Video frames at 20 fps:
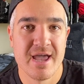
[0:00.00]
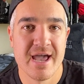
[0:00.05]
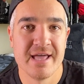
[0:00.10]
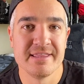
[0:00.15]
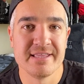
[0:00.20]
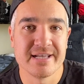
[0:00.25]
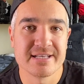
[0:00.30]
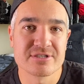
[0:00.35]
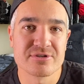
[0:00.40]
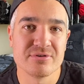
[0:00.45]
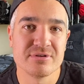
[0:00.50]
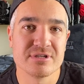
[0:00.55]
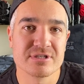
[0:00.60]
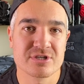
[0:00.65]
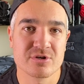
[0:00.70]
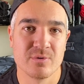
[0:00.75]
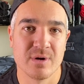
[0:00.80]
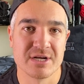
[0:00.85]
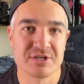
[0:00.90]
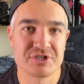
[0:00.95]
And the answer to this
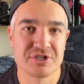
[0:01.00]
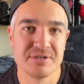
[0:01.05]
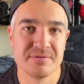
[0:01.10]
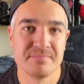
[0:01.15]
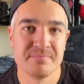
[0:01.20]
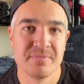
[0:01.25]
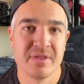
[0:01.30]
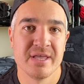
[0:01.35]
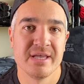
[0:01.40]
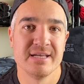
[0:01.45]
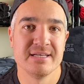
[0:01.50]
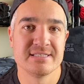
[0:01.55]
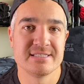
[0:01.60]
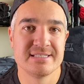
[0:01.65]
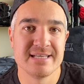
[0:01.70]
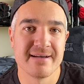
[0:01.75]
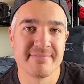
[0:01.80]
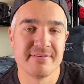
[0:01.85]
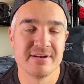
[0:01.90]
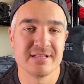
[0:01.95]
question is
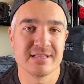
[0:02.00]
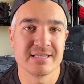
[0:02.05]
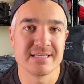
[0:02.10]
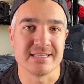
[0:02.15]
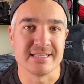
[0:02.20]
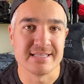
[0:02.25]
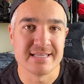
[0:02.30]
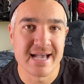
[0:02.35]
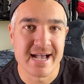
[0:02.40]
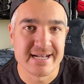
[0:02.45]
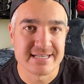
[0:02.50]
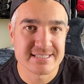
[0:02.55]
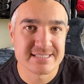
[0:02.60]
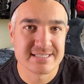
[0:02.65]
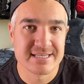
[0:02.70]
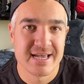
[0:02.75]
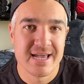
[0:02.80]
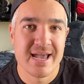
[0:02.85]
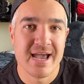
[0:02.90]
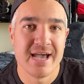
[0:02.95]
definitely
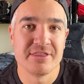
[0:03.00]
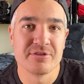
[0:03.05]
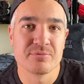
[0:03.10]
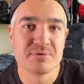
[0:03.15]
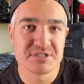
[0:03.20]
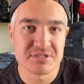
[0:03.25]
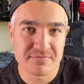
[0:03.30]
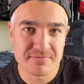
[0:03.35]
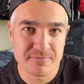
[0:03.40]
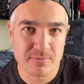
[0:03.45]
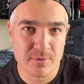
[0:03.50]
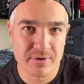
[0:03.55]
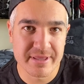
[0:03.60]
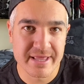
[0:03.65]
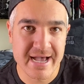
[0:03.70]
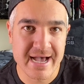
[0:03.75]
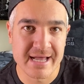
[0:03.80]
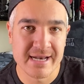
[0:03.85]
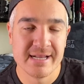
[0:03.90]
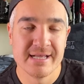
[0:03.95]
yes. And the reason for
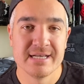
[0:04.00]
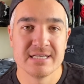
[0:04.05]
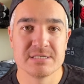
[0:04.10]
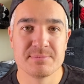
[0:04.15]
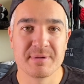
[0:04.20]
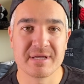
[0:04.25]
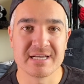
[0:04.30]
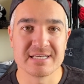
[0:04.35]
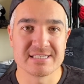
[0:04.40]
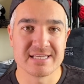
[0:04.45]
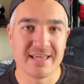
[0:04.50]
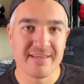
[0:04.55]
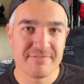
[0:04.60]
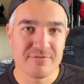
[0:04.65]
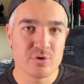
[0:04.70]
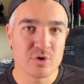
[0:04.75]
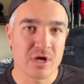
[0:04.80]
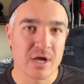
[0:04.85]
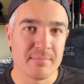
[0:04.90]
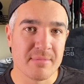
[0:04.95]
that is because if
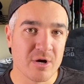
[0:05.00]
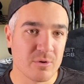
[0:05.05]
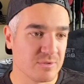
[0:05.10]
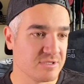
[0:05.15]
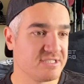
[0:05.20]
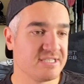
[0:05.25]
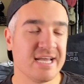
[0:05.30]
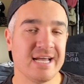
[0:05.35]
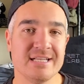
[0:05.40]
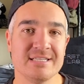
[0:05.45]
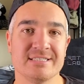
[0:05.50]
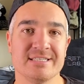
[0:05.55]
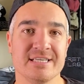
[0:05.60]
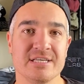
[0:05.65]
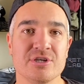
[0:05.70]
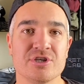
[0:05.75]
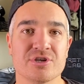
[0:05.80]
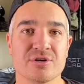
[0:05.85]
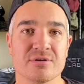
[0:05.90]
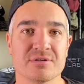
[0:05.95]
you come out with 10
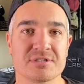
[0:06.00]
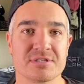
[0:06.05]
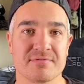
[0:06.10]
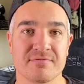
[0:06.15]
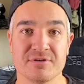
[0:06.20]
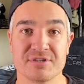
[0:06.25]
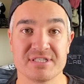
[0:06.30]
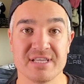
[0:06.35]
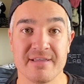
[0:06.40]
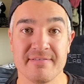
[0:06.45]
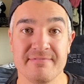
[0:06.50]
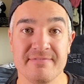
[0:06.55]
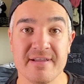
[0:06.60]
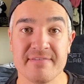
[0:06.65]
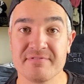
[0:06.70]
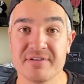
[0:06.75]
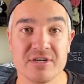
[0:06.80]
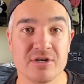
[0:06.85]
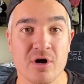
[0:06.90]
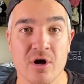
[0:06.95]
t-shirts for say
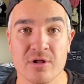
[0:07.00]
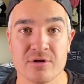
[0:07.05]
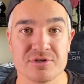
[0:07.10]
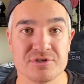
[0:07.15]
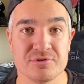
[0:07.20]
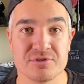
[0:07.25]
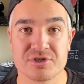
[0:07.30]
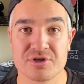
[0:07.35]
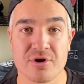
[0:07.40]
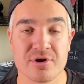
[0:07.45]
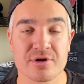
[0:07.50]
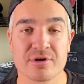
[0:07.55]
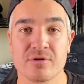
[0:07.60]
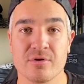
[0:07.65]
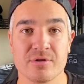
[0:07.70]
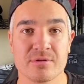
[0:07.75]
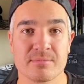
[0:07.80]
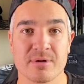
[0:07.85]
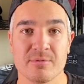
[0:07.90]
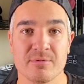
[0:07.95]
$50, you start your
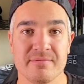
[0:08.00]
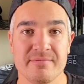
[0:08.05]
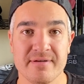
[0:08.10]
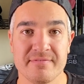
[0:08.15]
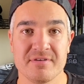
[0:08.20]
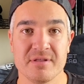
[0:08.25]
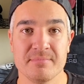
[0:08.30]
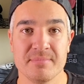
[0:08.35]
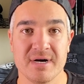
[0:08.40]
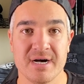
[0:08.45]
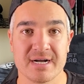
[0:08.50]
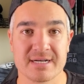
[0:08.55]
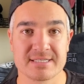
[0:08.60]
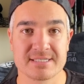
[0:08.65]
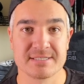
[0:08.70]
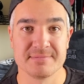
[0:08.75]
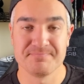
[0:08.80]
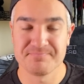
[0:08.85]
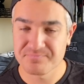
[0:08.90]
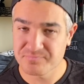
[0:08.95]
clothing brand with 50
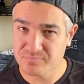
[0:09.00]
bucks,